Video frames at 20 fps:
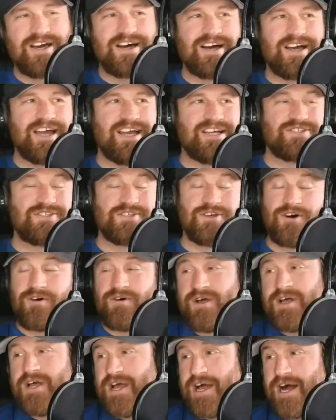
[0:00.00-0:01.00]
And
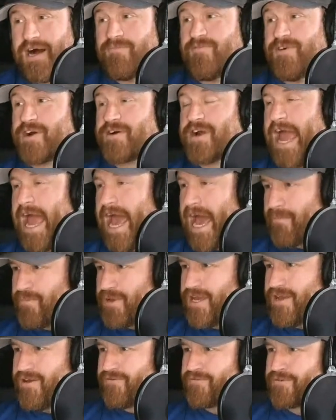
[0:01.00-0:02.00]
so I'm very
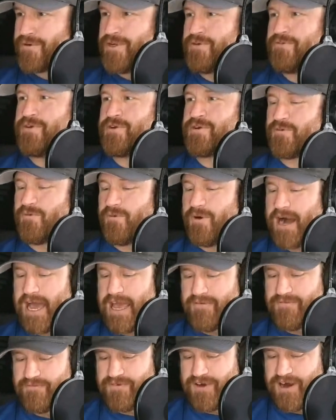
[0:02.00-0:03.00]
happy for you and your
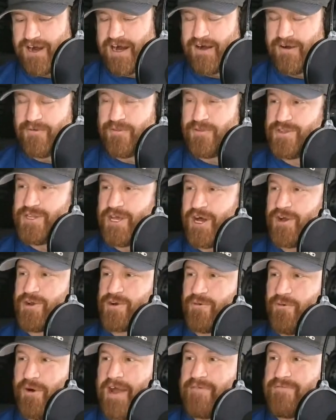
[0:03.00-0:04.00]
wife. Tell
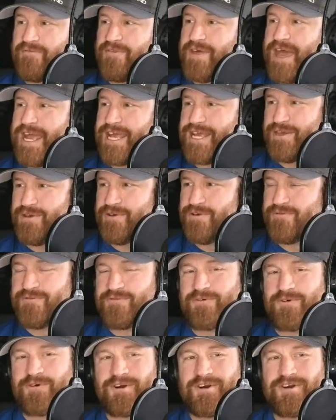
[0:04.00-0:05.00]
your wife thank you
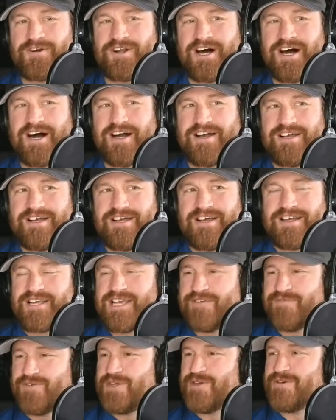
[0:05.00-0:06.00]
for
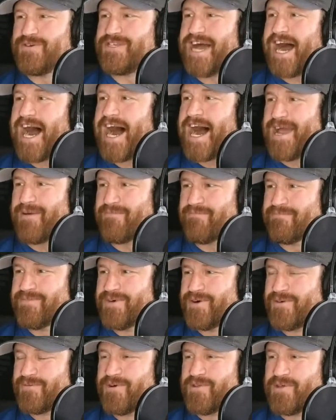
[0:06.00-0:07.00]
giving you time
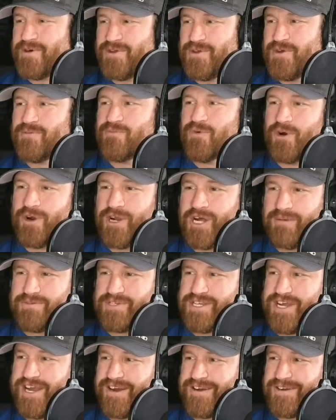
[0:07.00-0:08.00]
with a newborn
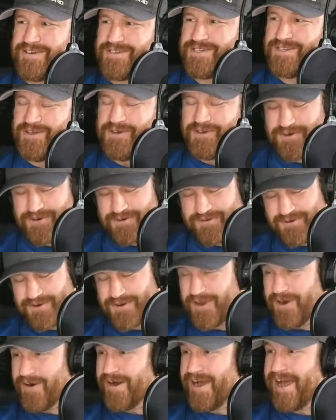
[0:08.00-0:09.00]
upstairs to
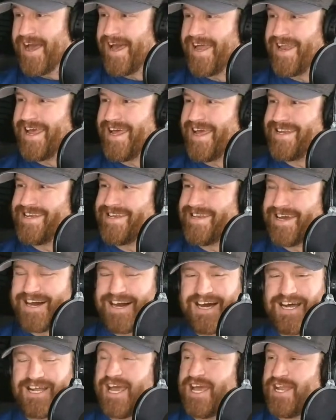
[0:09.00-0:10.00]
go ahead and
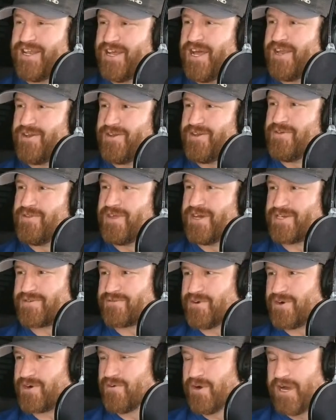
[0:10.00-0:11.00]
do
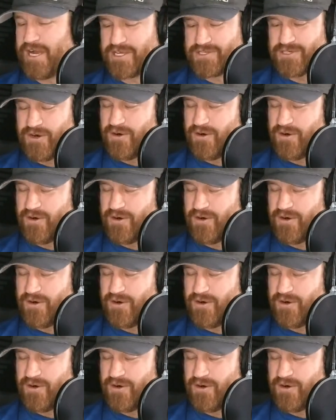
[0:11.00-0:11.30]
this real quick.